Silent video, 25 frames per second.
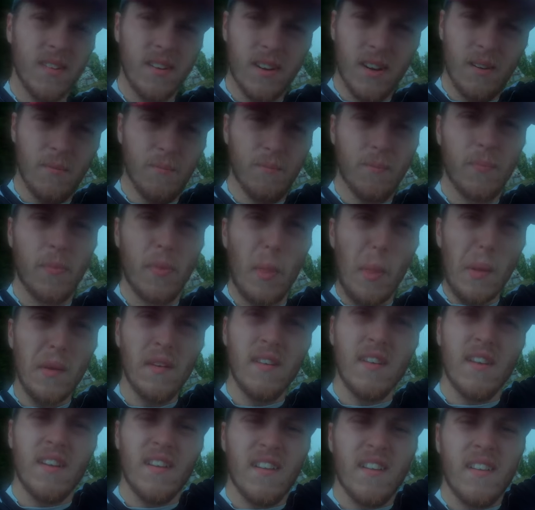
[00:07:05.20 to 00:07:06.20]
Um,
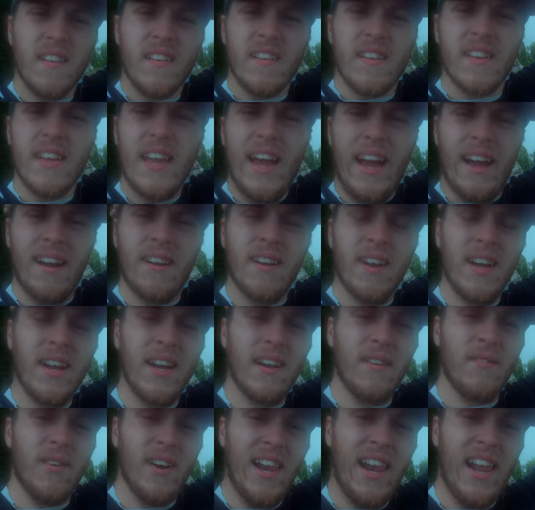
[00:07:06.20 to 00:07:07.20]
yeah,
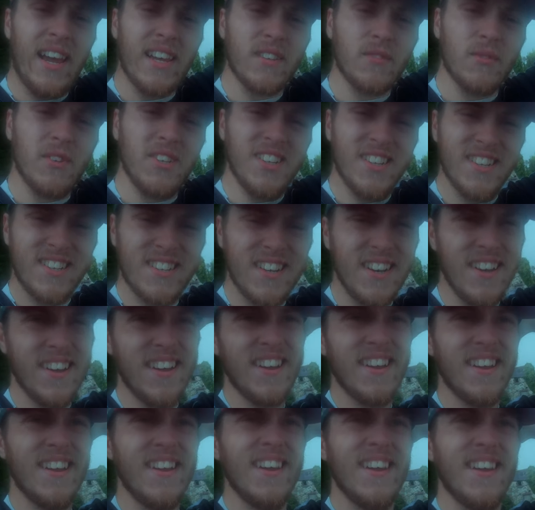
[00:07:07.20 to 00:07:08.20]
my legs were just
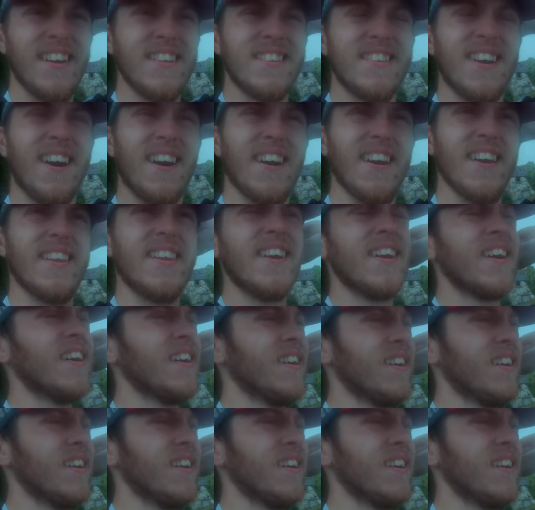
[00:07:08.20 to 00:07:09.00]
tired.